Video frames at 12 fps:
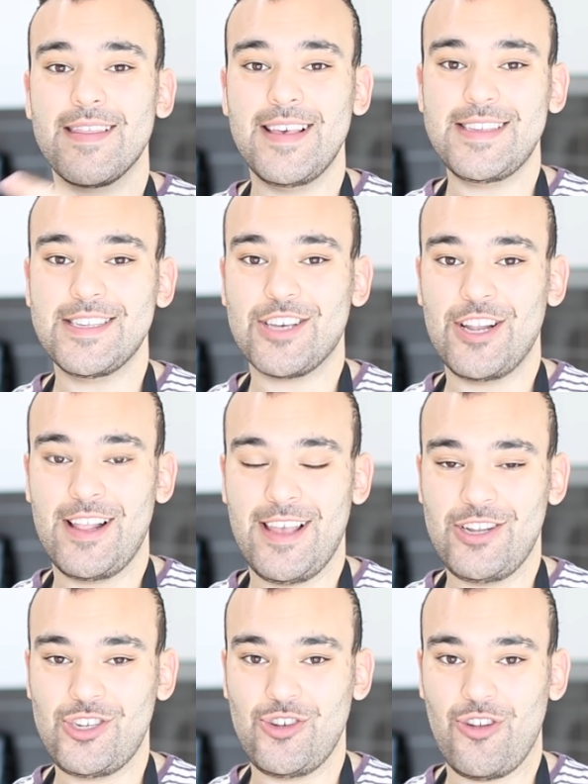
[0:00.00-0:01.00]
this is gonna
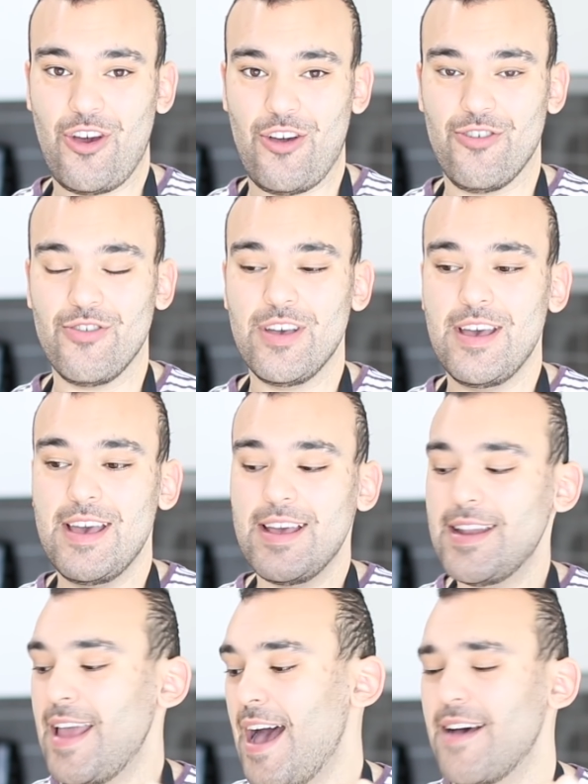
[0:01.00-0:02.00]
let you know.
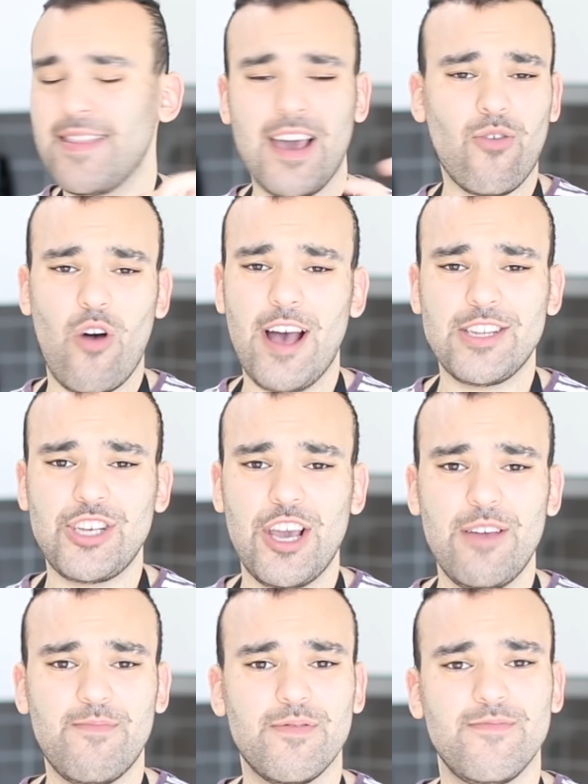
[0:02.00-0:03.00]
Now, they're quite
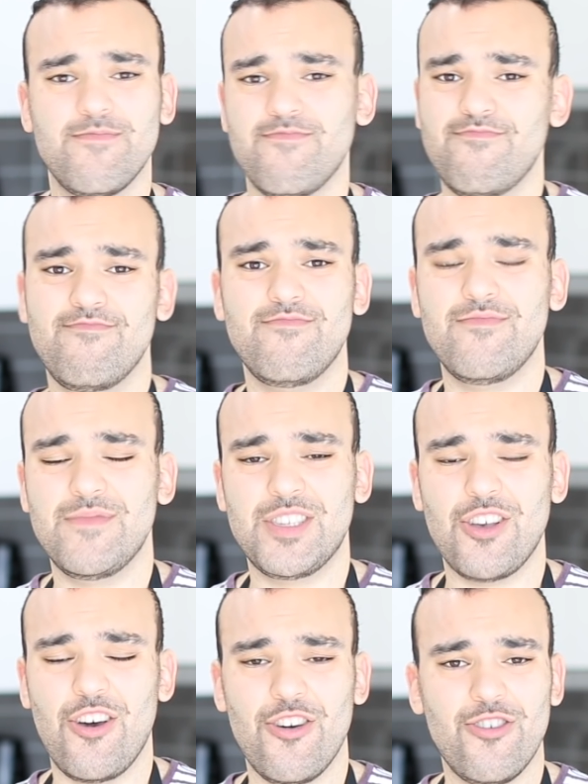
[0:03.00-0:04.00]
cheap,
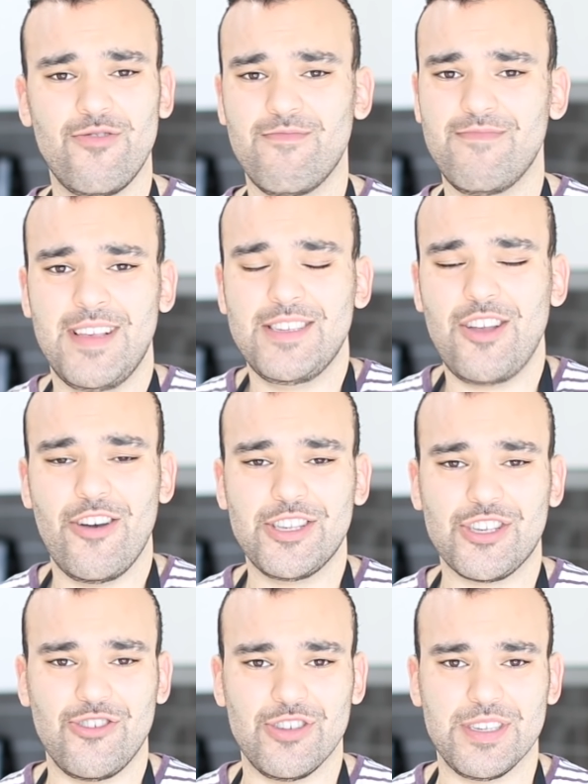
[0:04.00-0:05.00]
so there's no
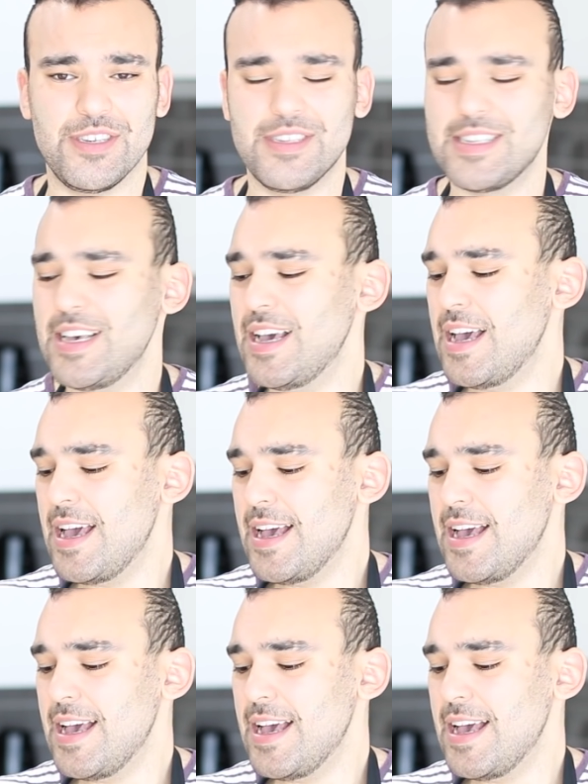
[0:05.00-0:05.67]
excuses.